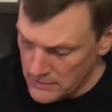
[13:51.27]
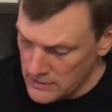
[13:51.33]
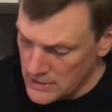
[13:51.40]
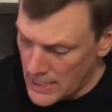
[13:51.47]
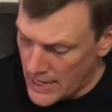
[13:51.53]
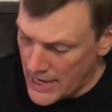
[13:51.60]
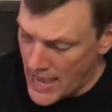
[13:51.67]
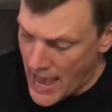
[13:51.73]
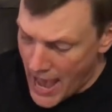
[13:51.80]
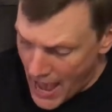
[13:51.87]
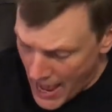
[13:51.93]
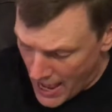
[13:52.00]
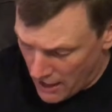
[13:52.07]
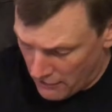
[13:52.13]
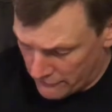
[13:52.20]
They
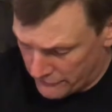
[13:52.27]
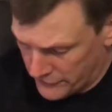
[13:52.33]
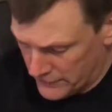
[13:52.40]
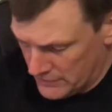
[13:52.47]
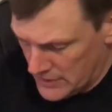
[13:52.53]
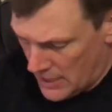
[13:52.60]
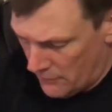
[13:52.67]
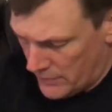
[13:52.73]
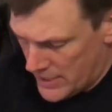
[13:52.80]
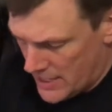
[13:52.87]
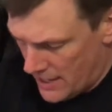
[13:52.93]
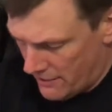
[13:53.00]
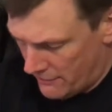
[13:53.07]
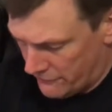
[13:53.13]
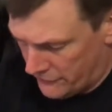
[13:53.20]
have. Now we
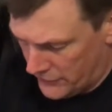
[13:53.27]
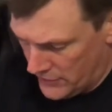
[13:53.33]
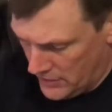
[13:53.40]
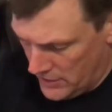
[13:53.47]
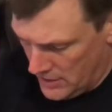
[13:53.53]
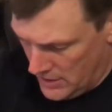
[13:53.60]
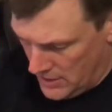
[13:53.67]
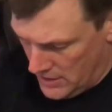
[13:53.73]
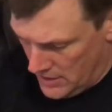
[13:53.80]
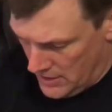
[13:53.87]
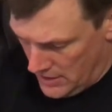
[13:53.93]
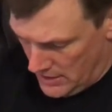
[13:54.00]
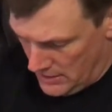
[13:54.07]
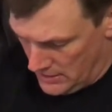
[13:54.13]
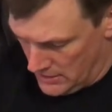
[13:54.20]
have...
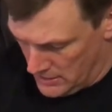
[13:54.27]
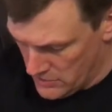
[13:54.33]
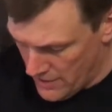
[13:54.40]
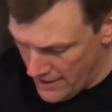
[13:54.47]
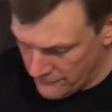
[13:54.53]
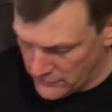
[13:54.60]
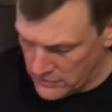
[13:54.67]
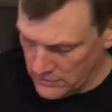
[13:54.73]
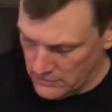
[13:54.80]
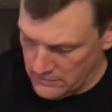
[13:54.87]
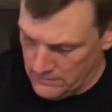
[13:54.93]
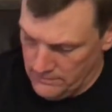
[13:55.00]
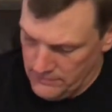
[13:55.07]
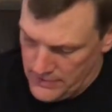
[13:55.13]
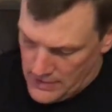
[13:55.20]
You have
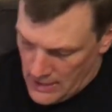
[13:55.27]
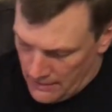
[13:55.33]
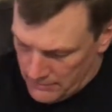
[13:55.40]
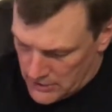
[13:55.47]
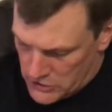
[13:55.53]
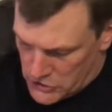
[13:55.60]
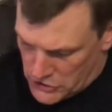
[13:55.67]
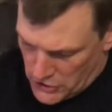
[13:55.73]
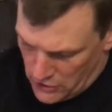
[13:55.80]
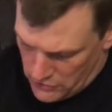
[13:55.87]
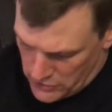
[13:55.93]
to... I'm going to show